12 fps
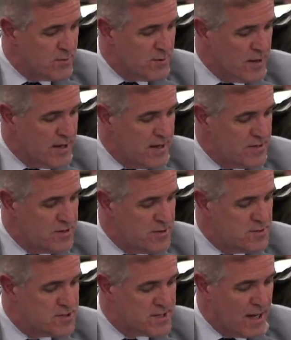that relate
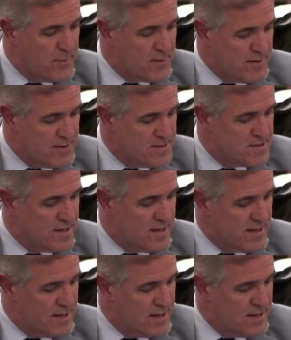to stipends
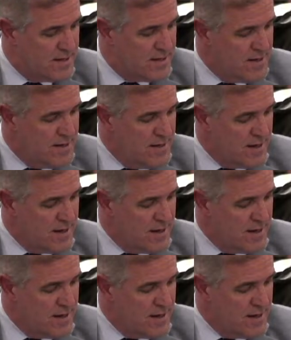and